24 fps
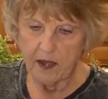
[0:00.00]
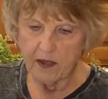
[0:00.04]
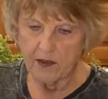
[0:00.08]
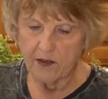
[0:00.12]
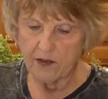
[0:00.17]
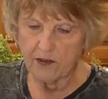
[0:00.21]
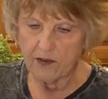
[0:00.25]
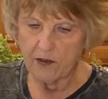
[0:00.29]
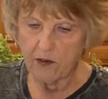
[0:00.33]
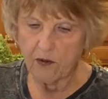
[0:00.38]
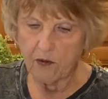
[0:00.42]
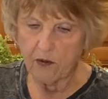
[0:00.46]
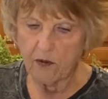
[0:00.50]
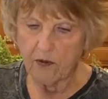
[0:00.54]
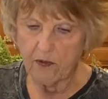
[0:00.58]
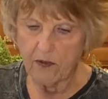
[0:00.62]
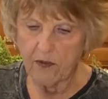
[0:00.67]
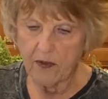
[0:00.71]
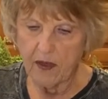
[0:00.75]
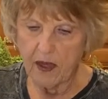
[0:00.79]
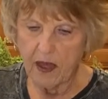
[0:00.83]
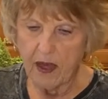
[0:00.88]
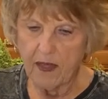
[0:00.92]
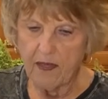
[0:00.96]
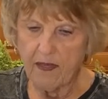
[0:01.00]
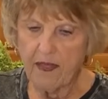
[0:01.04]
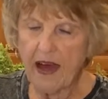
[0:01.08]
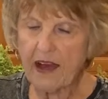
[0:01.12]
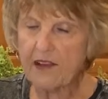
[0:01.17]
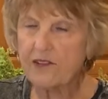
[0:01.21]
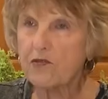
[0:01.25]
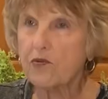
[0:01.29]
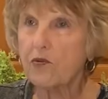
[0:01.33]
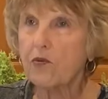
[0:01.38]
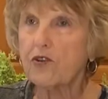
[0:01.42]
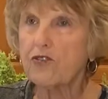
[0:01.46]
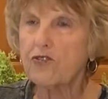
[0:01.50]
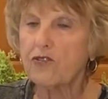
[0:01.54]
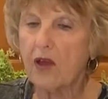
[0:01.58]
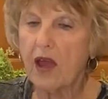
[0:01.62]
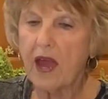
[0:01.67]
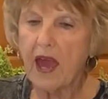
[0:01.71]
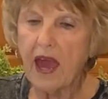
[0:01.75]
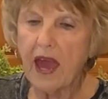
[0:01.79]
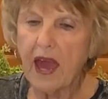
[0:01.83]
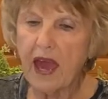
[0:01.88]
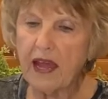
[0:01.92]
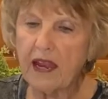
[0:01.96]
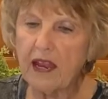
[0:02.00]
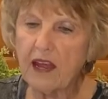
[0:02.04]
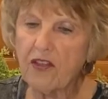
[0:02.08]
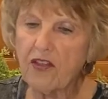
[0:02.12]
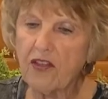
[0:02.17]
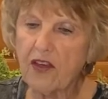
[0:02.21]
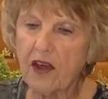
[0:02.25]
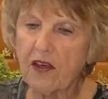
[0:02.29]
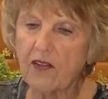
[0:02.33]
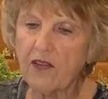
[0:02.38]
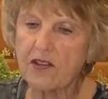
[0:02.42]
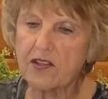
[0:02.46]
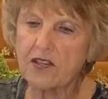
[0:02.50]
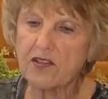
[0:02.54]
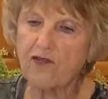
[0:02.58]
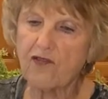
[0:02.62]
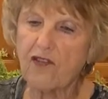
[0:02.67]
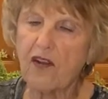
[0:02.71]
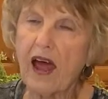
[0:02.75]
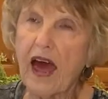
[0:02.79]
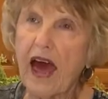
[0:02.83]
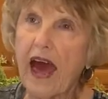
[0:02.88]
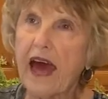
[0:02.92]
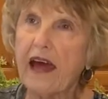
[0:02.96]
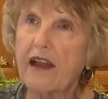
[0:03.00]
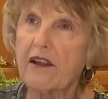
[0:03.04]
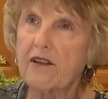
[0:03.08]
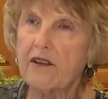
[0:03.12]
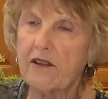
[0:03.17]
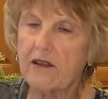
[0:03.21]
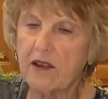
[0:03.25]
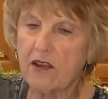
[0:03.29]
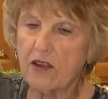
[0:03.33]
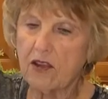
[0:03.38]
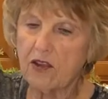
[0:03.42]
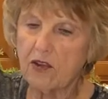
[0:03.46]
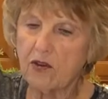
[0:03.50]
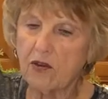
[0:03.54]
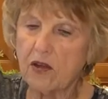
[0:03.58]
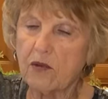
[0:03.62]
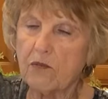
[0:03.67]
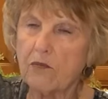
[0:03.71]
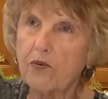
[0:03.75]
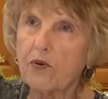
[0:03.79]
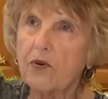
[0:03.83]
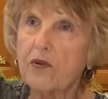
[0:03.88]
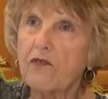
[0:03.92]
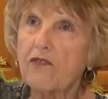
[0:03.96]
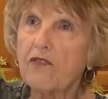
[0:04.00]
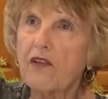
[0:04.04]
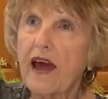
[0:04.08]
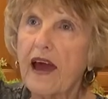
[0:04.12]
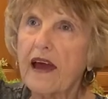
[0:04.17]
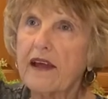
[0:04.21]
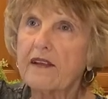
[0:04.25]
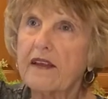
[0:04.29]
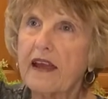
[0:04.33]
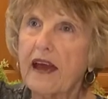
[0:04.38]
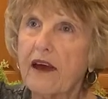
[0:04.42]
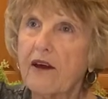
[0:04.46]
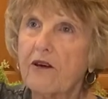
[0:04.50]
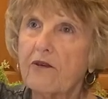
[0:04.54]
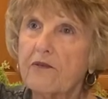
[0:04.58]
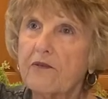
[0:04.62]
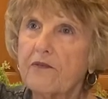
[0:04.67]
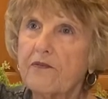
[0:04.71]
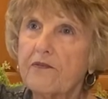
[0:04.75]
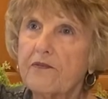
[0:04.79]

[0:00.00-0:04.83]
So that's what you, anything that's flat, you can put flat down.